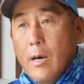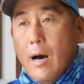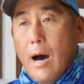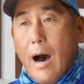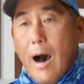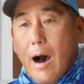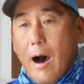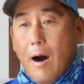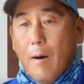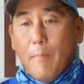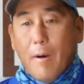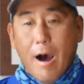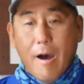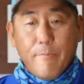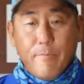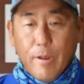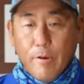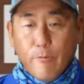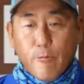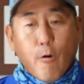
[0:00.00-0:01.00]
I've
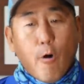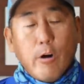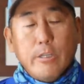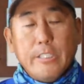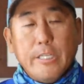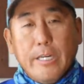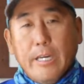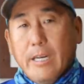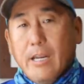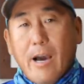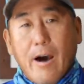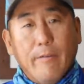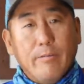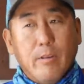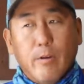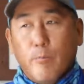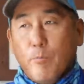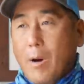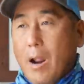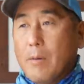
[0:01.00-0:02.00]
been fortunate enough
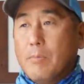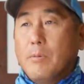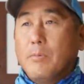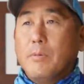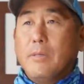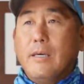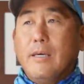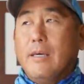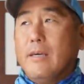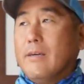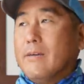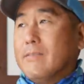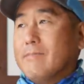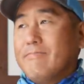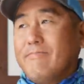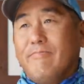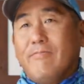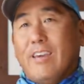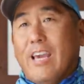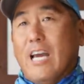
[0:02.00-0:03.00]
to probably
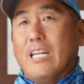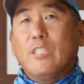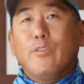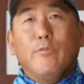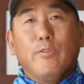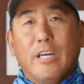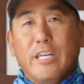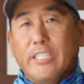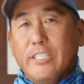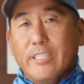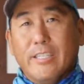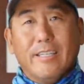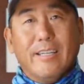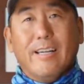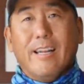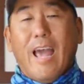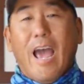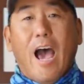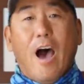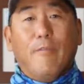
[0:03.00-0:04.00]
catch fish
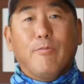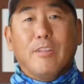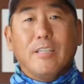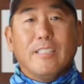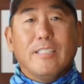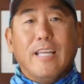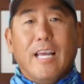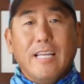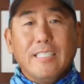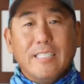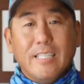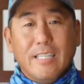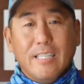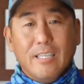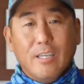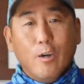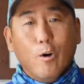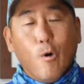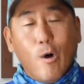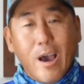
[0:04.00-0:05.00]
in half the states in the
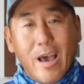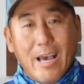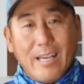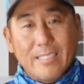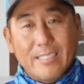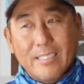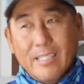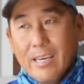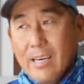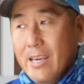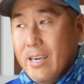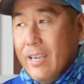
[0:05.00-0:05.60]
U.S.